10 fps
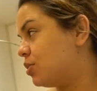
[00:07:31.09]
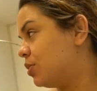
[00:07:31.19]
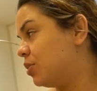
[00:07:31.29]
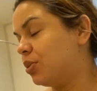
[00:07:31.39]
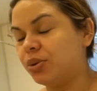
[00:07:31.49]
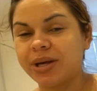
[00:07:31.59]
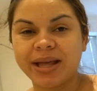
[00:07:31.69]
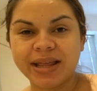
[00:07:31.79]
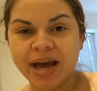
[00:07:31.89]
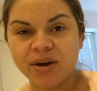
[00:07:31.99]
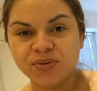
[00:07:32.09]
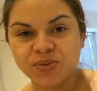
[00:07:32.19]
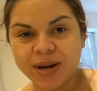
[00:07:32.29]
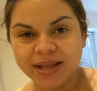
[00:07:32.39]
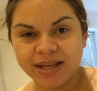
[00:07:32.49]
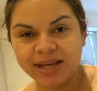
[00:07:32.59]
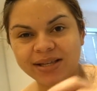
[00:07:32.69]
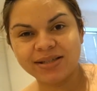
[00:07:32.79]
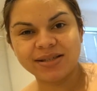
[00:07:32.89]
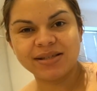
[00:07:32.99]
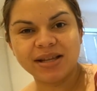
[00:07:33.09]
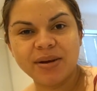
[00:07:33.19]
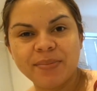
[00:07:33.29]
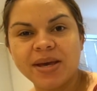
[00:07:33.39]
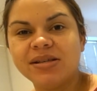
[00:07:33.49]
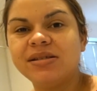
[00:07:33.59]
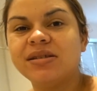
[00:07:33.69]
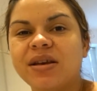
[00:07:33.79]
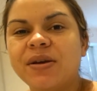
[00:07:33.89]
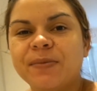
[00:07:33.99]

to get the house ready. It's still a mess.